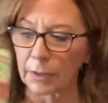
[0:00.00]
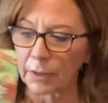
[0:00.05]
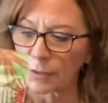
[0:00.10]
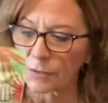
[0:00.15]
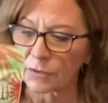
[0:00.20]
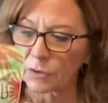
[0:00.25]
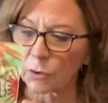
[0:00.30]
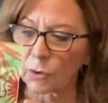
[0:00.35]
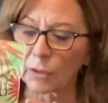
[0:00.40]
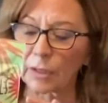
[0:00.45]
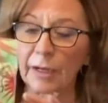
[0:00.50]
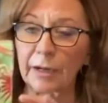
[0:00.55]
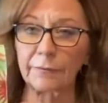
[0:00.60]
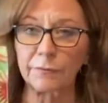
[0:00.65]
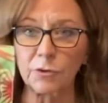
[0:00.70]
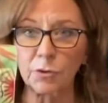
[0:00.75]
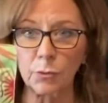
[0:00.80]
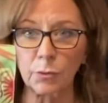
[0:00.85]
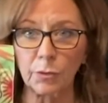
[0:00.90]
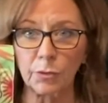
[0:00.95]
So you can have
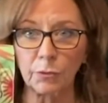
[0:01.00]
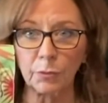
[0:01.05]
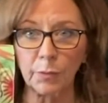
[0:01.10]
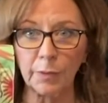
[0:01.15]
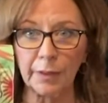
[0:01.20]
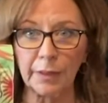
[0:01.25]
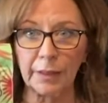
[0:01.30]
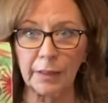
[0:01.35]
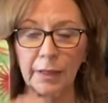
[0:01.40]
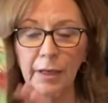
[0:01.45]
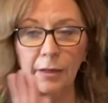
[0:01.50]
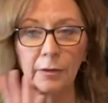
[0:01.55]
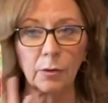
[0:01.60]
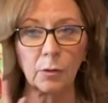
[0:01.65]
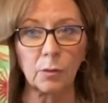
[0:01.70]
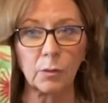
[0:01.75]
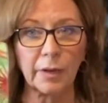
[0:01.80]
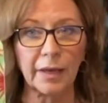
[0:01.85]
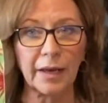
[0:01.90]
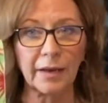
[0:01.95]
2 or 3 and you
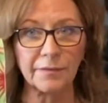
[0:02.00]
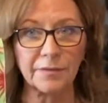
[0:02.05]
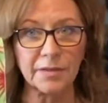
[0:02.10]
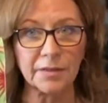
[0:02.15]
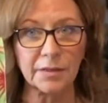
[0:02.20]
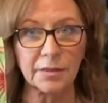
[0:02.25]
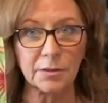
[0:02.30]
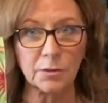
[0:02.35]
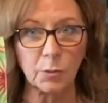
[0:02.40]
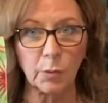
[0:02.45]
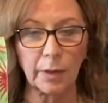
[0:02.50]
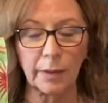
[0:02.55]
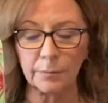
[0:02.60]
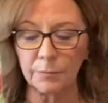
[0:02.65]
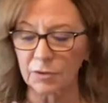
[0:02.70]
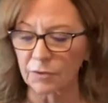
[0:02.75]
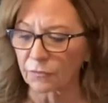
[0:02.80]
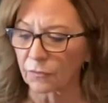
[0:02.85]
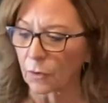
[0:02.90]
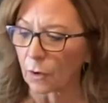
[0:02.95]
only have 6 grams
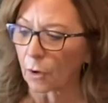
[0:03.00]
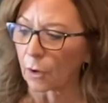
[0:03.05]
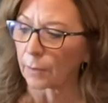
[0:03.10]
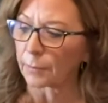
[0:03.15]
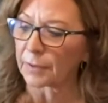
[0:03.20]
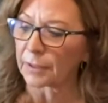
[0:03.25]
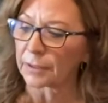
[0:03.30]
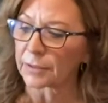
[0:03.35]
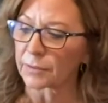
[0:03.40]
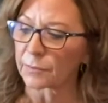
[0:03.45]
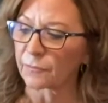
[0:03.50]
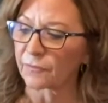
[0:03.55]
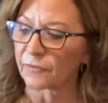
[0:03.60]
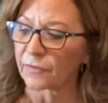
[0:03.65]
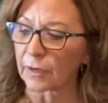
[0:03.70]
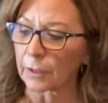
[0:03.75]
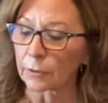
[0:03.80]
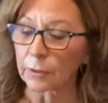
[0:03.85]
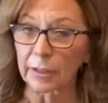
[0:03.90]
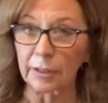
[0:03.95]
of carb, and it's
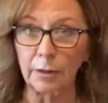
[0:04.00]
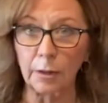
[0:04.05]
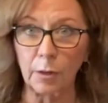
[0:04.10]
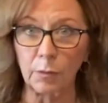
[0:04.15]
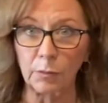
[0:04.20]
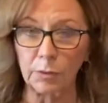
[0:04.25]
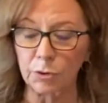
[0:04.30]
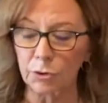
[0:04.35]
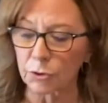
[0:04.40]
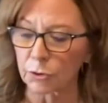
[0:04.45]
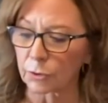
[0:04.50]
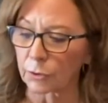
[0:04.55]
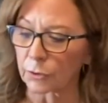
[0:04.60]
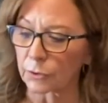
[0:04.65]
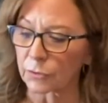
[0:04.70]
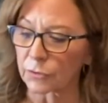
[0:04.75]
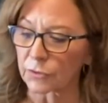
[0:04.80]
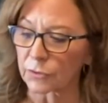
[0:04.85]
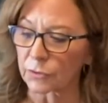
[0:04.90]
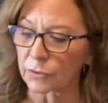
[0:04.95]
fairly low in
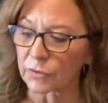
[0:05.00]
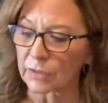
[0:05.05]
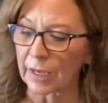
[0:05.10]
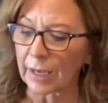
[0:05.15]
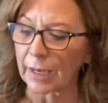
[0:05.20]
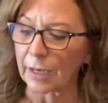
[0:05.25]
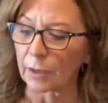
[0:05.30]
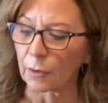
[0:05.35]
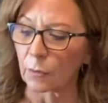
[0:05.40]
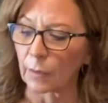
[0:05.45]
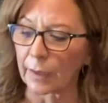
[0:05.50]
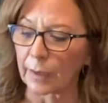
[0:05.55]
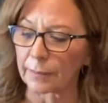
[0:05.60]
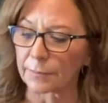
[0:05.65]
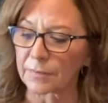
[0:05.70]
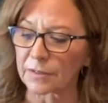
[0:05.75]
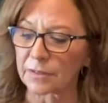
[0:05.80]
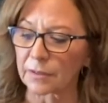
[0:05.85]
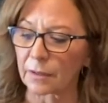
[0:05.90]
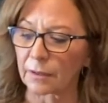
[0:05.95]
sugars. There's 8
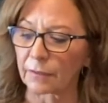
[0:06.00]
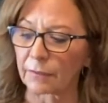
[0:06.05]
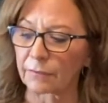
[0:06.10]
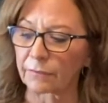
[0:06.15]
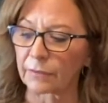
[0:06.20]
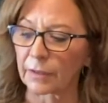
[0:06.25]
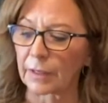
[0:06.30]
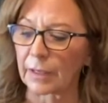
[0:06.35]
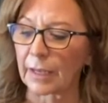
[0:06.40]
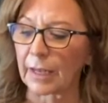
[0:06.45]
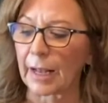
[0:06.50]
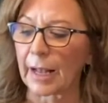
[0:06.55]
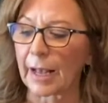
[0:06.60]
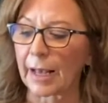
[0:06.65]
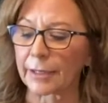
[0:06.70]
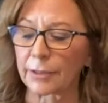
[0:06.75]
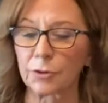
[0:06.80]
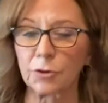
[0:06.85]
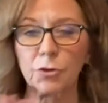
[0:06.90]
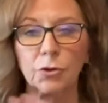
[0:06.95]
grams of
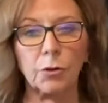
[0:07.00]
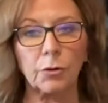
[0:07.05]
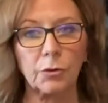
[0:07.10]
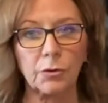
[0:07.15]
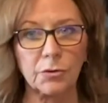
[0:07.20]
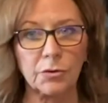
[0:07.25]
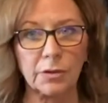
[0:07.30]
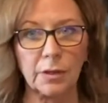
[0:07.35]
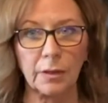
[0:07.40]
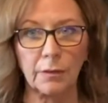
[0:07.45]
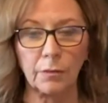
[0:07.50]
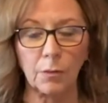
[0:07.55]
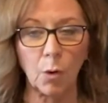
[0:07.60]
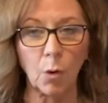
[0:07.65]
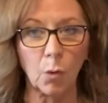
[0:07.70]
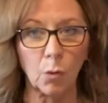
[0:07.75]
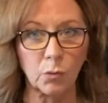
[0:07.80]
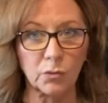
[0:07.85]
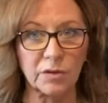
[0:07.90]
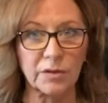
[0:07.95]
added sugars in the
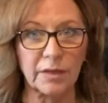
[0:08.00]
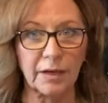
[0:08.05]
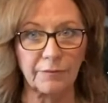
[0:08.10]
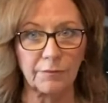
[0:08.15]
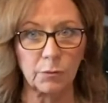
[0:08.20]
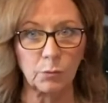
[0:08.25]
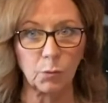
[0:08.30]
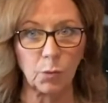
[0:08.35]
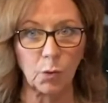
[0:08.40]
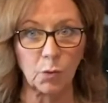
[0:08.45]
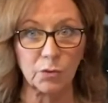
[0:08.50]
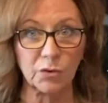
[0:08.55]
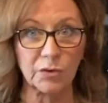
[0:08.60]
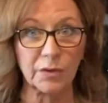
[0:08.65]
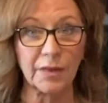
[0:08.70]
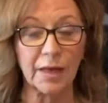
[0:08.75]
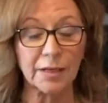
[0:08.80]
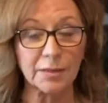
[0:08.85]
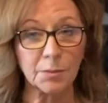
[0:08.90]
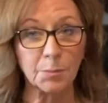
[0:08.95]
whole 7 rolls. So
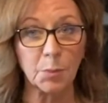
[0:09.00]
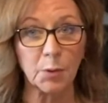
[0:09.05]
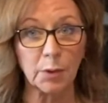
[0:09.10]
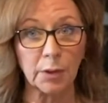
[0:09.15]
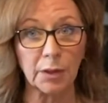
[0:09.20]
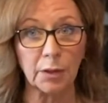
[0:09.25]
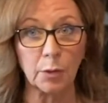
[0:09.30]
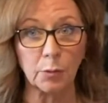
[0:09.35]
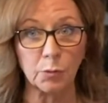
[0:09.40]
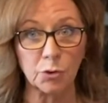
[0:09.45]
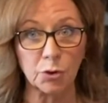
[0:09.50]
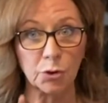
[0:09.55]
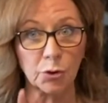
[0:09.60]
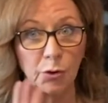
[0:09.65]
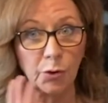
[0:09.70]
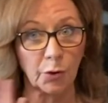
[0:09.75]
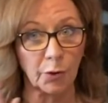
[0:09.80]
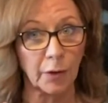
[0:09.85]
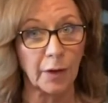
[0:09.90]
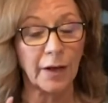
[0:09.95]
that's pretty low sugar.